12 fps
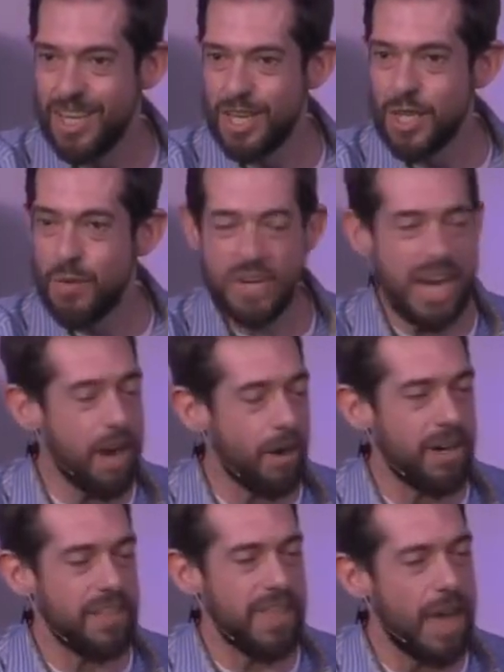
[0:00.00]
You've
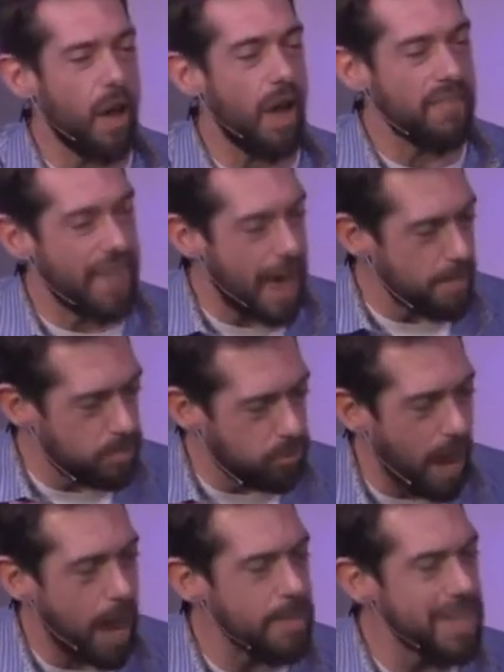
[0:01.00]
inherited that, uh, that
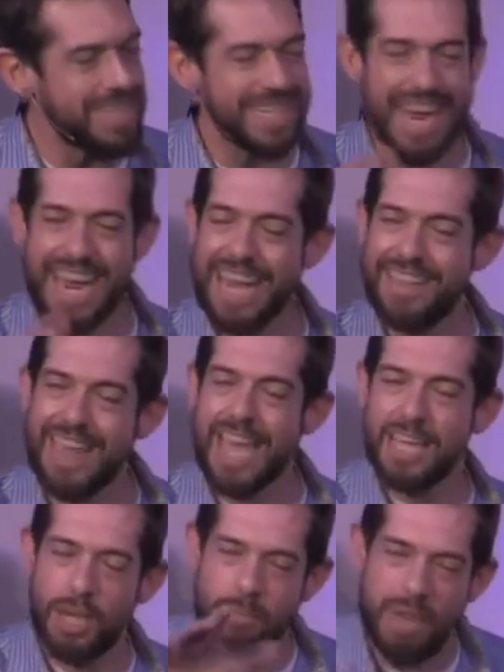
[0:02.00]
promise and
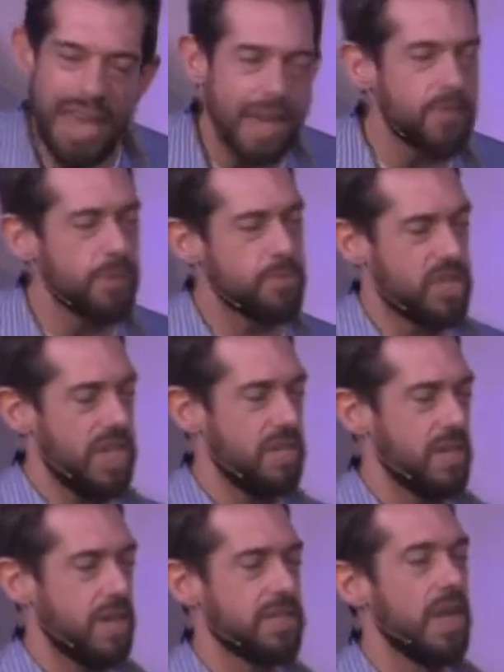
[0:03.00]
that command from
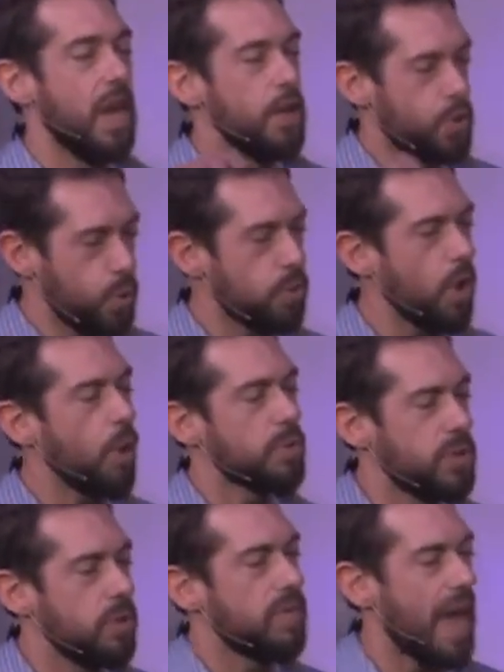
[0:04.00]
Jesus to go
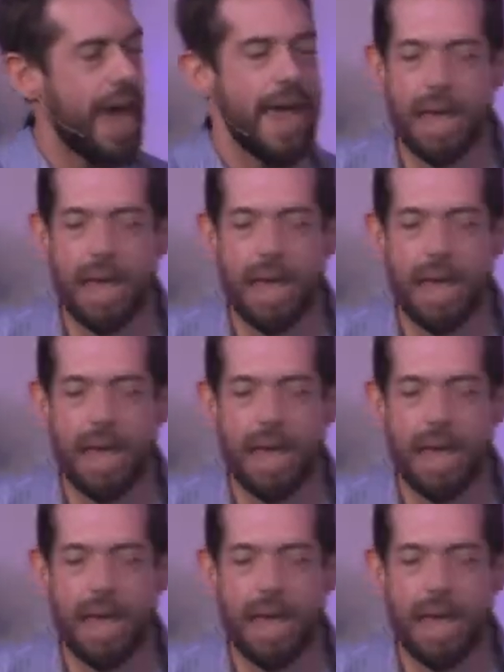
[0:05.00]
do that.